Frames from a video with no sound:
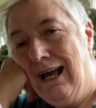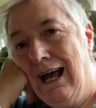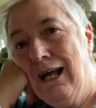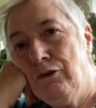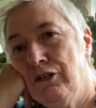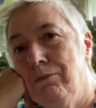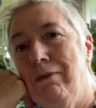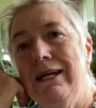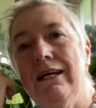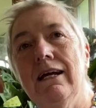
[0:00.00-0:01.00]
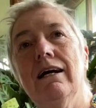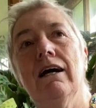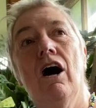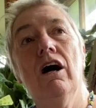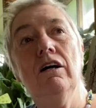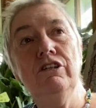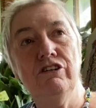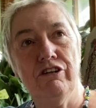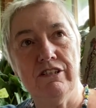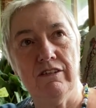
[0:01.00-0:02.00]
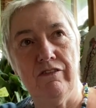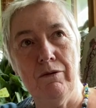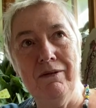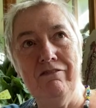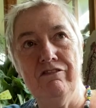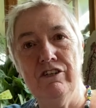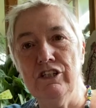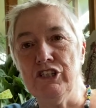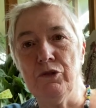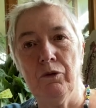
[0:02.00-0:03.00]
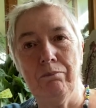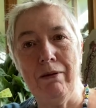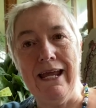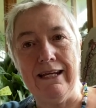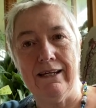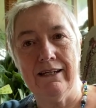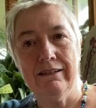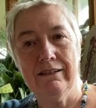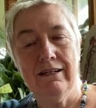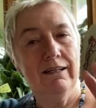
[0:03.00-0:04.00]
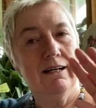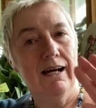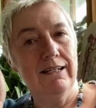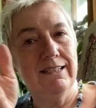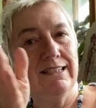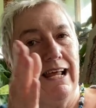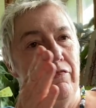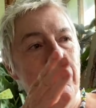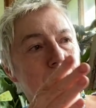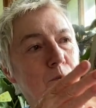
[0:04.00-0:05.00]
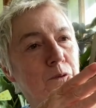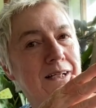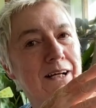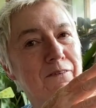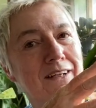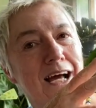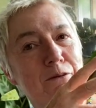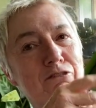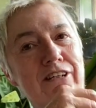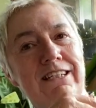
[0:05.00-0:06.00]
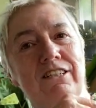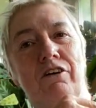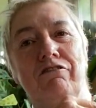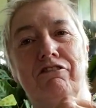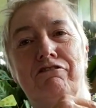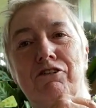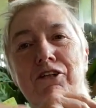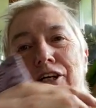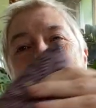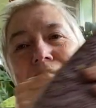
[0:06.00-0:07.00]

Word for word: I'm going to make hundreds of them in virtual pink and send them all down the lime green sofa for you.